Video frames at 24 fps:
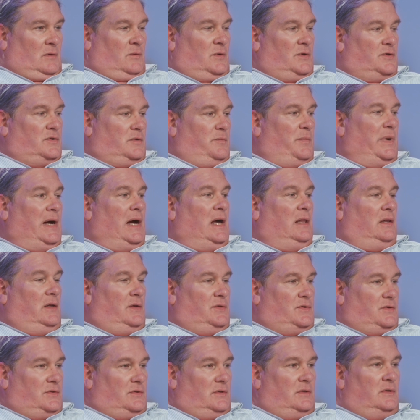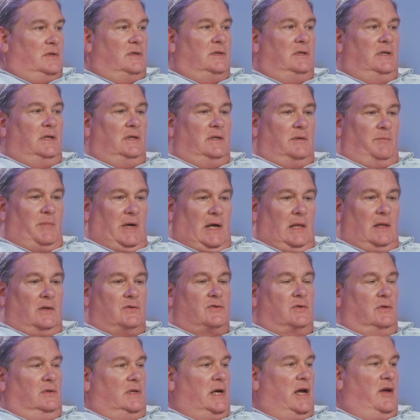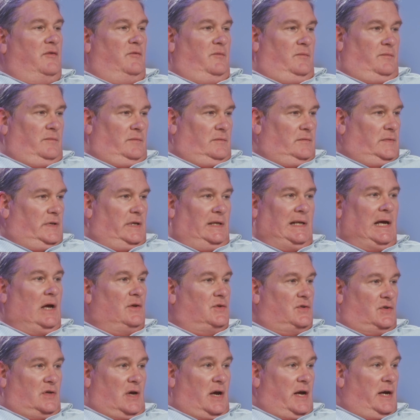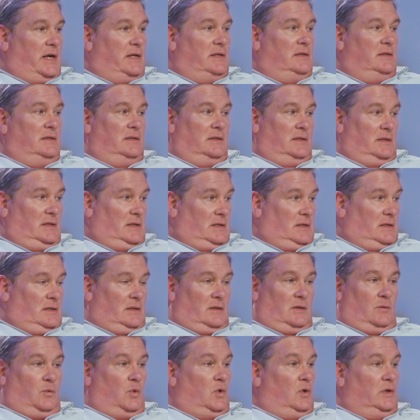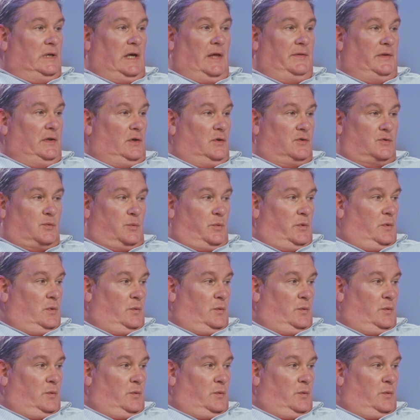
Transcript: Where's the balance? You need to balance your life. Get outside. The world out there is